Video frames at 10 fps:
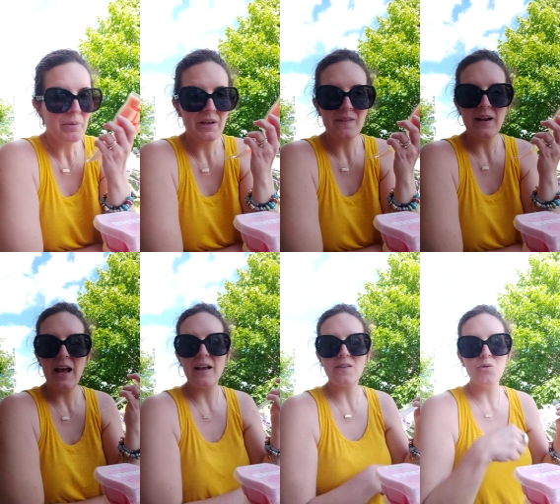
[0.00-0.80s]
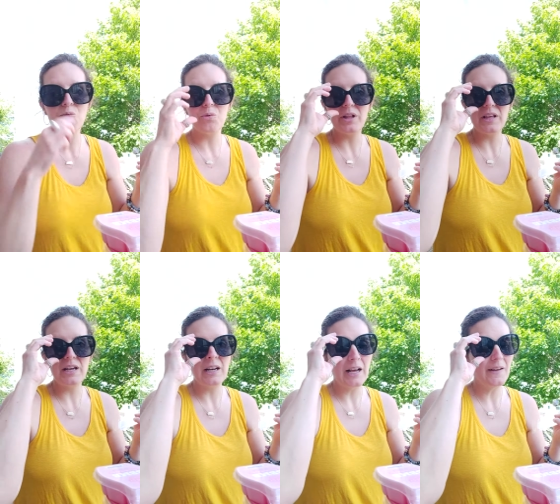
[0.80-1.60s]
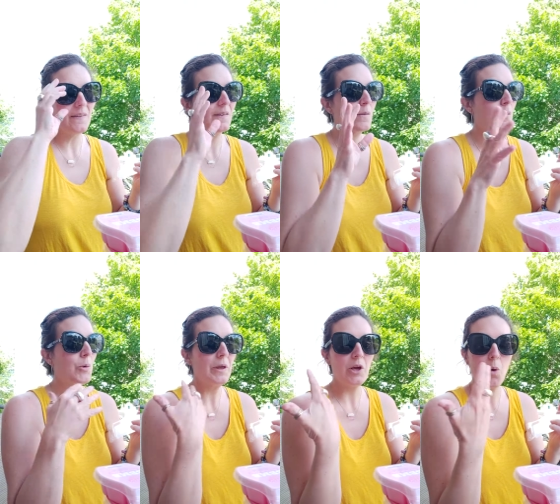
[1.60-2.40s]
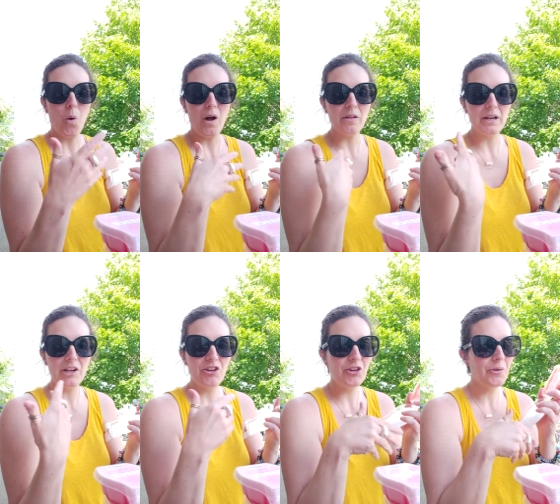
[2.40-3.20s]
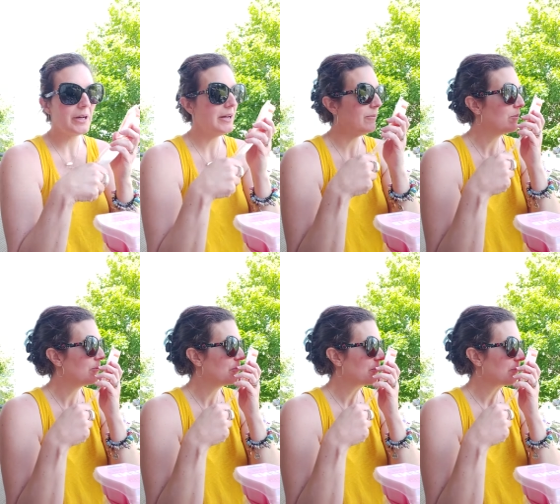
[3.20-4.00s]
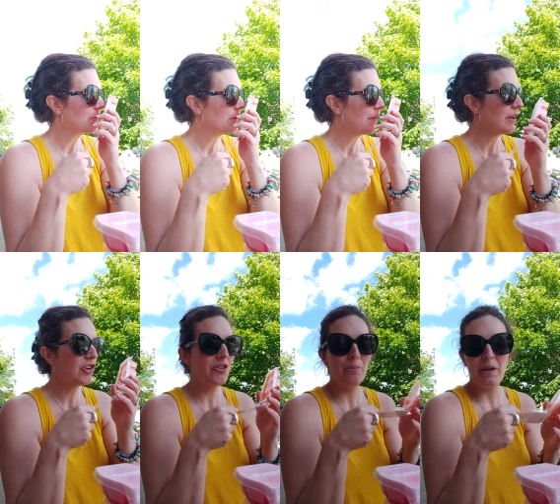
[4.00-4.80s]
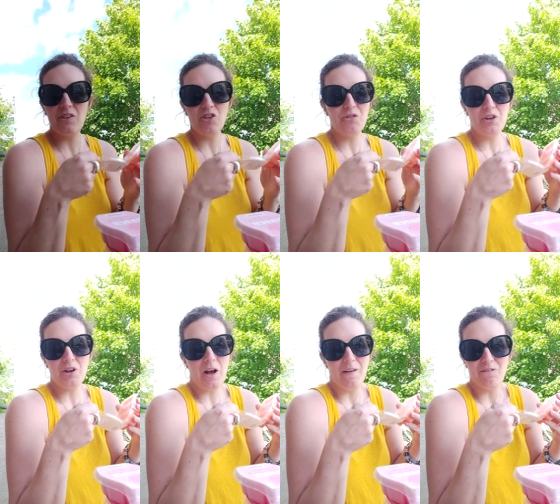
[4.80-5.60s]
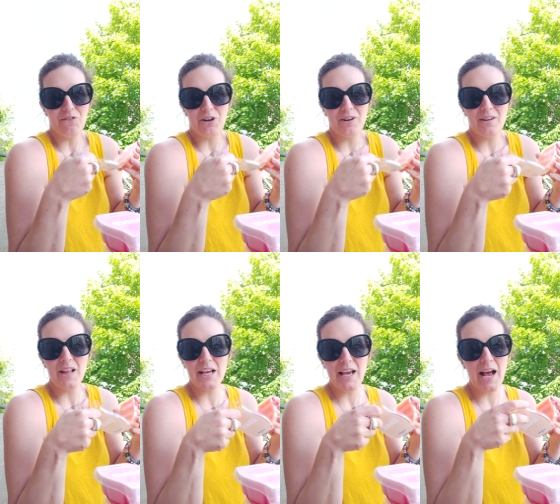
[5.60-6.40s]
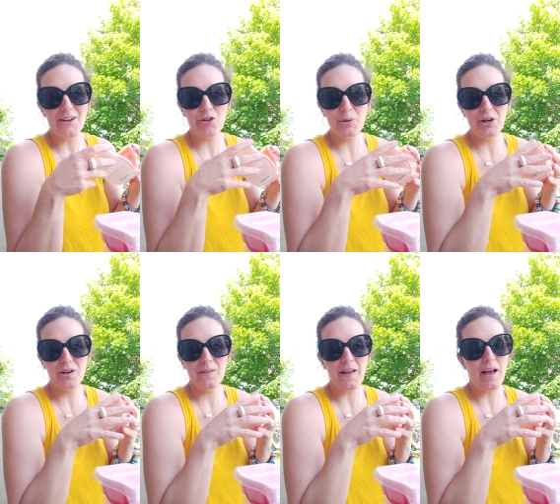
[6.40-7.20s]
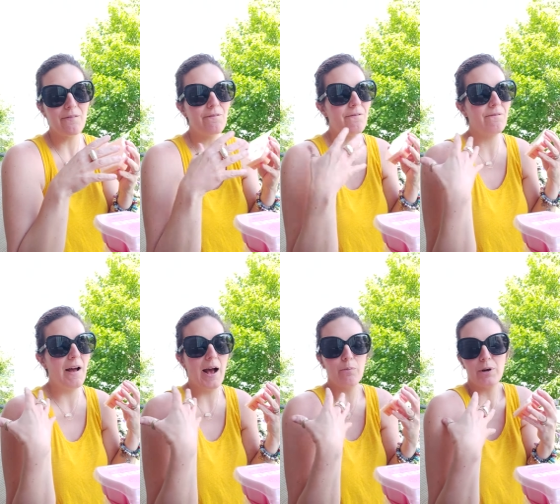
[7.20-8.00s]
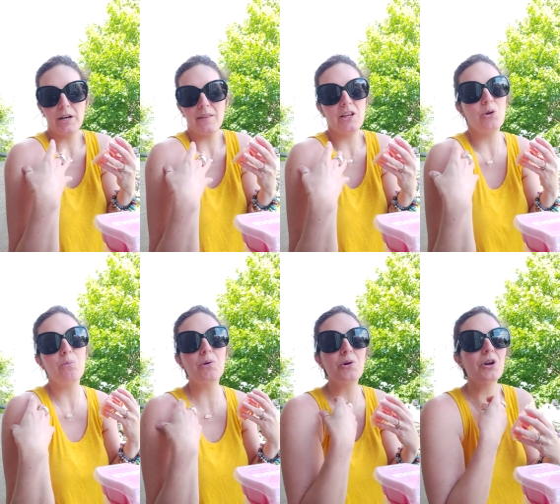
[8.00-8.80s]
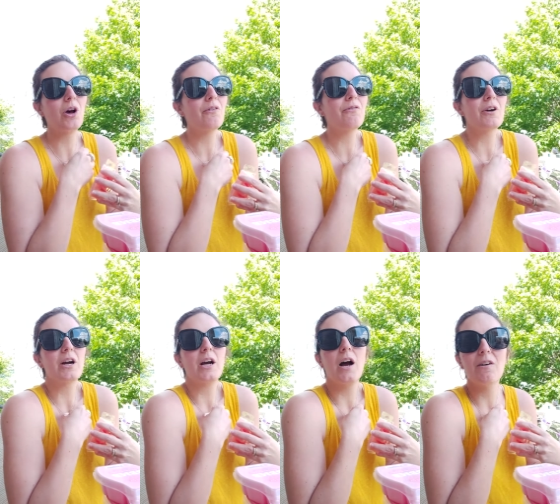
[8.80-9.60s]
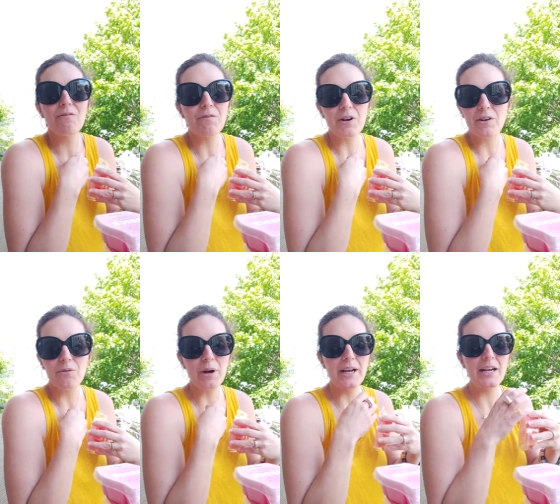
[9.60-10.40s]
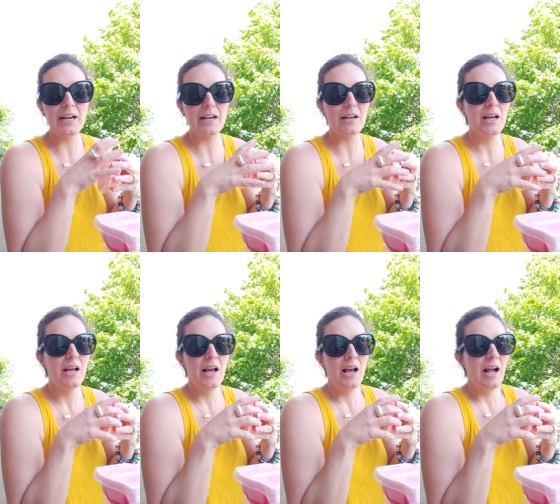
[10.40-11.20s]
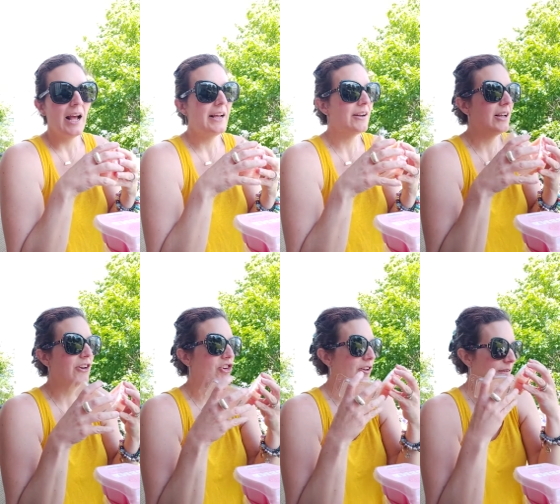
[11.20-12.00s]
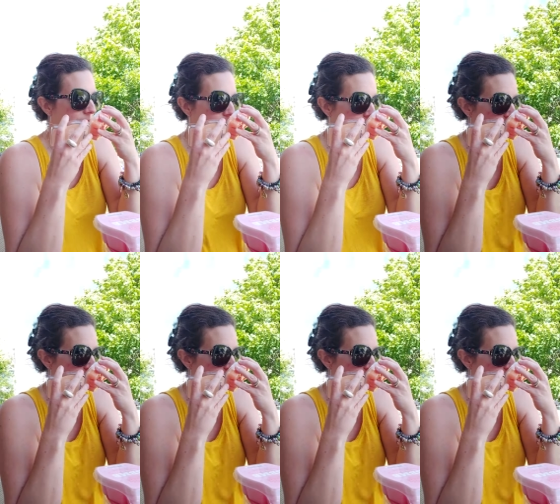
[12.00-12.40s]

because it has a really nice smoky quality to it that just makes you feel comfort. Like cashmere is that fabric that you put on for comfort, right? And and it just